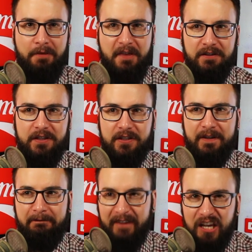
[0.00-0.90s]
This is
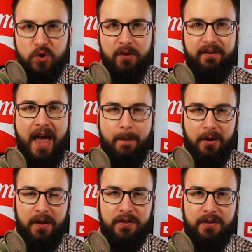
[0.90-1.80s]
a feature of
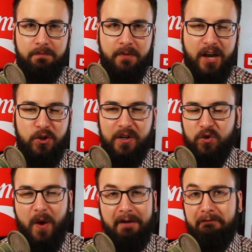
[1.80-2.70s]
capitalism, and you can
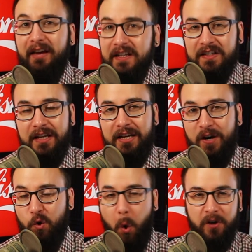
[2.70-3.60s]
try to fix it
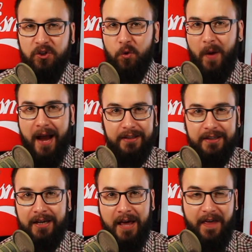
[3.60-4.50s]
and course correct.
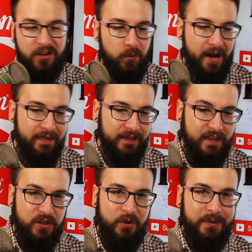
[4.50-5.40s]
That's what I think
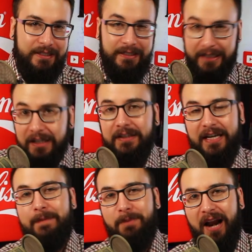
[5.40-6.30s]
the New Deal
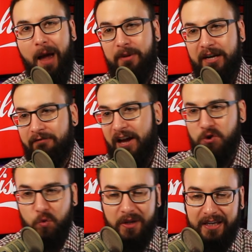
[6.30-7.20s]
did, but I mean,
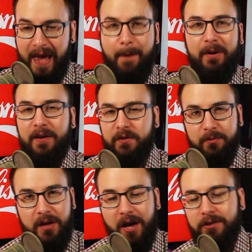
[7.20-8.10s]
eventually,
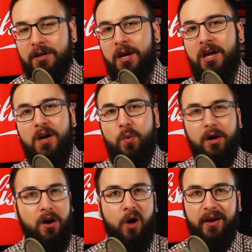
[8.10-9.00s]
capitalism does what
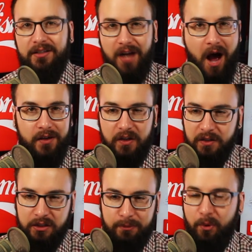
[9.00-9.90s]
it always does
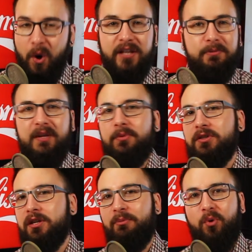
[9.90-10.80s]
exploits people
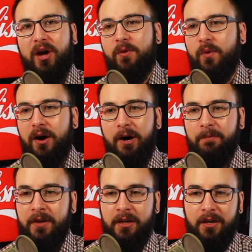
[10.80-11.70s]
to the point where,
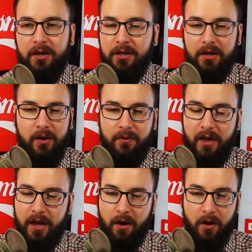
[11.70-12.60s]
you know,
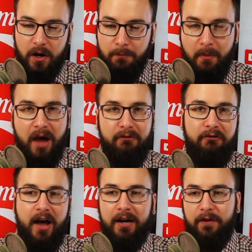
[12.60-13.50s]
they are
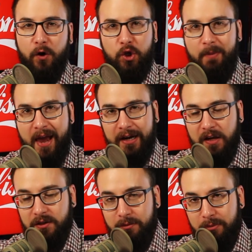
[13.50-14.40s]
commodified and their humanity
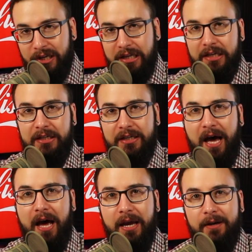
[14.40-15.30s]
is completely
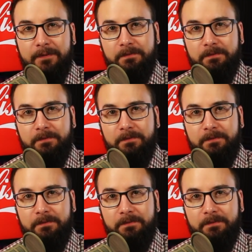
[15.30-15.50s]
denied.